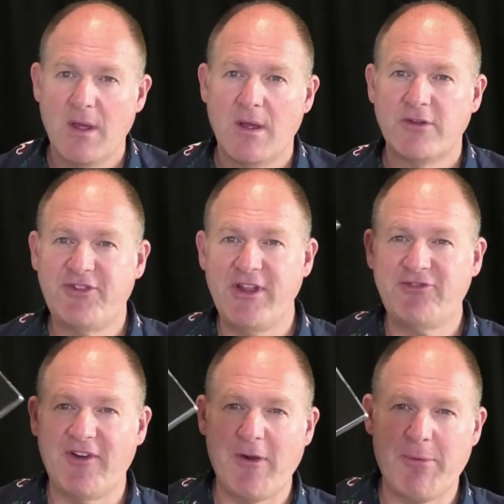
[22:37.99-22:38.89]
set
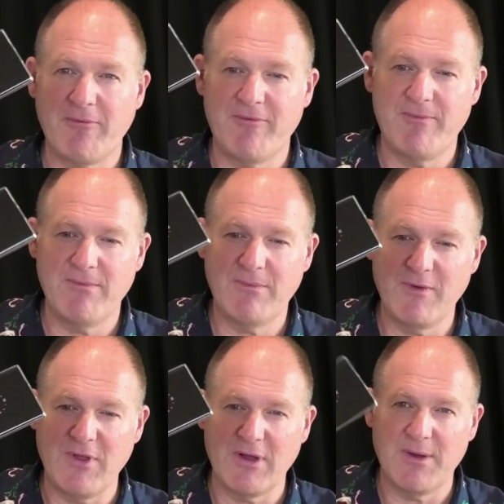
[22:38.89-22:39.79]
yourself up on
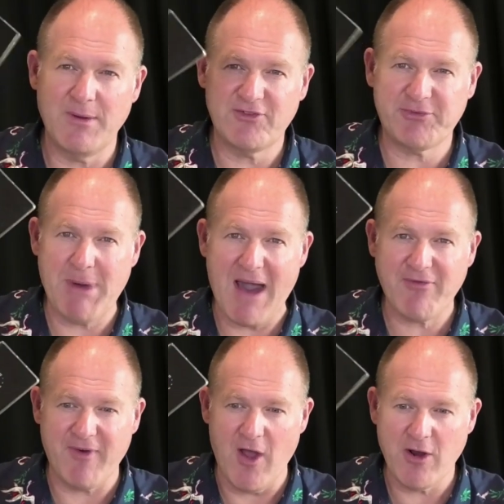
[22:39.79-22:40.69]
with your
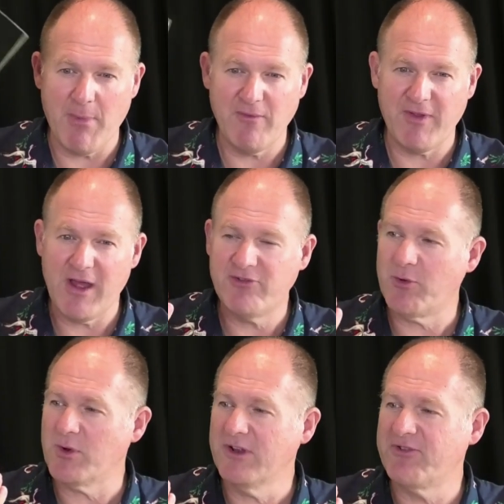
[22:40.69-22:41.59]
smartphone. for those
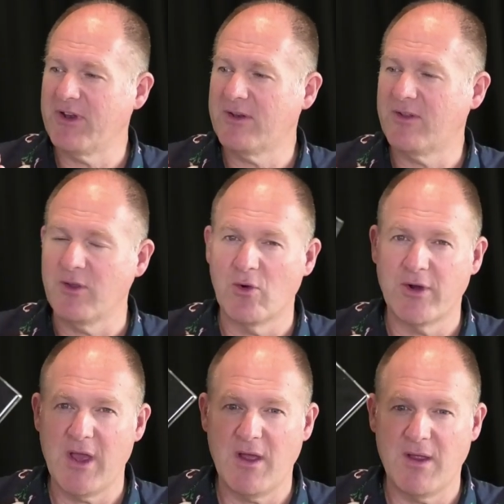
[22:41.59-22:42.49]
who are listening to the
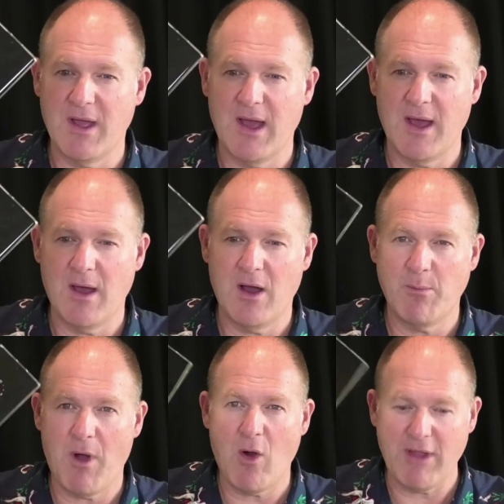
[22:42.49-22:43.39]
audio, uh,
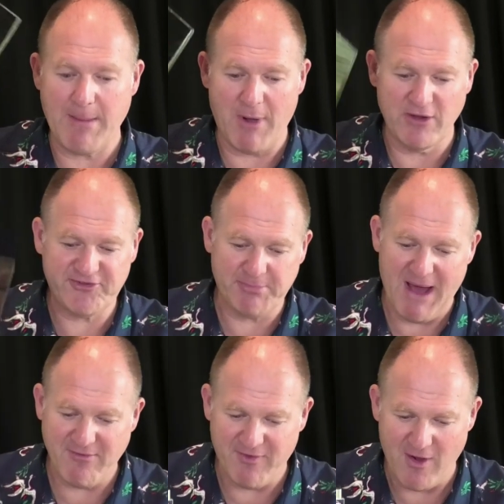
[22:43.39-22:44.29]
I'm holding up my
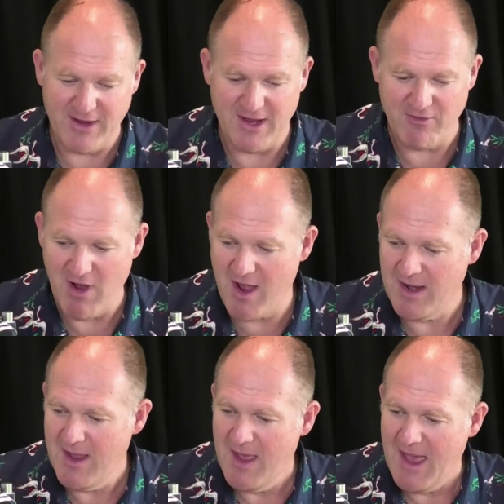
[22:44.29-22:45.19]
smartphone here, right?
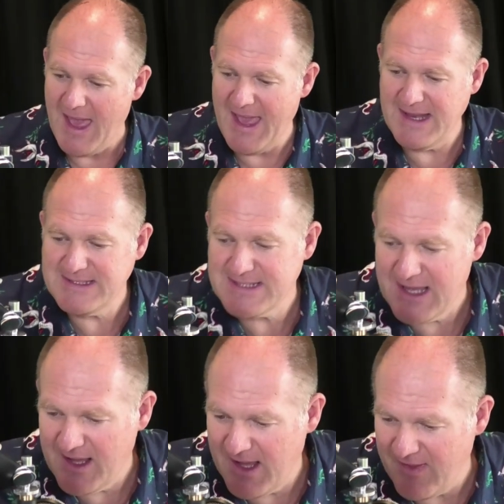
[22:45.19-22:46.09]
And
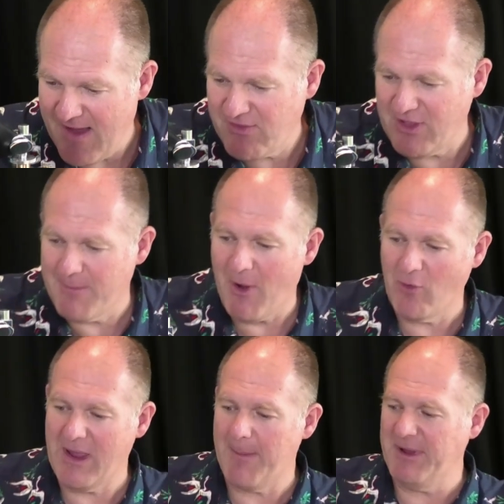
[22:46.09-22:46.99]
uh, and the other thing I'm
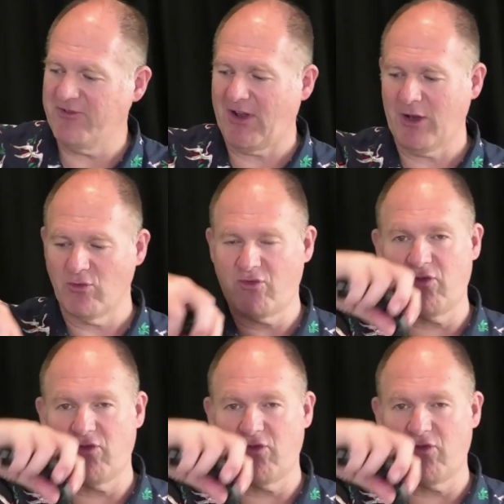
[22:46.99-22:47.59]
holding up is a little